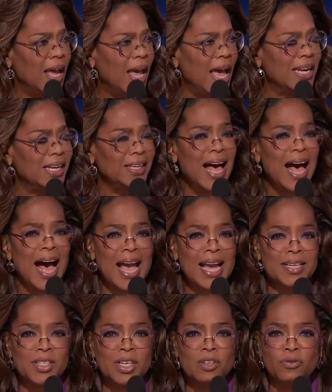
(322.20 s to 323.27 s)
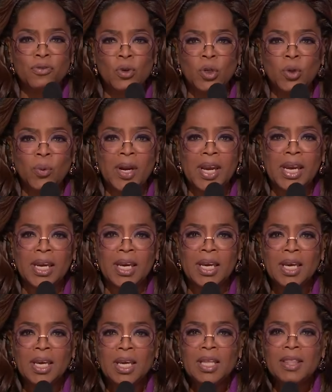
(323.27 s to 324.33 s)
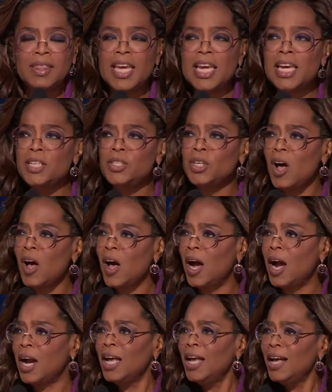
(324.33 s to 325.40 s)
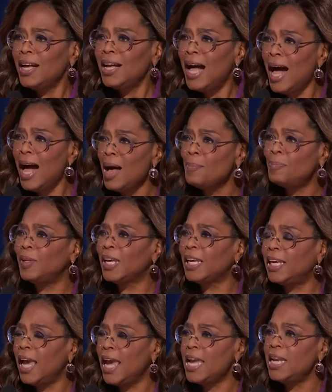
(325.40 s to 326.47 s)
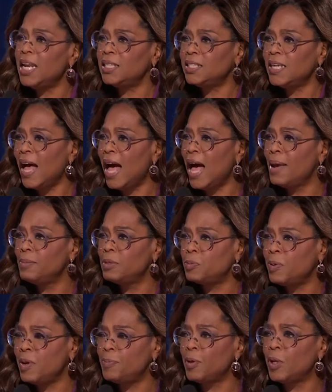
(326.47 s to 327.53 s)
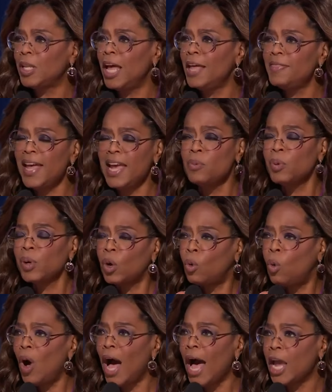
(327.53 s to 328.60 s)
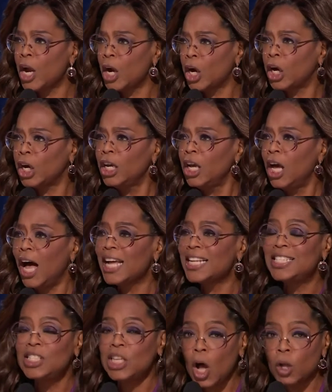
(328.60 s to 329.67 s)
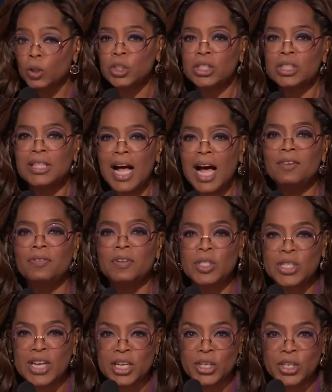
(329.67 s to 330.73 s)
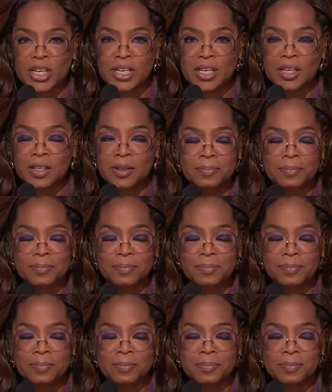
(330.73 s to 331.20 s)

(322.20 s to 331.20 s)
and lies and foolery. These are complicated times, people, and they require adult conversation.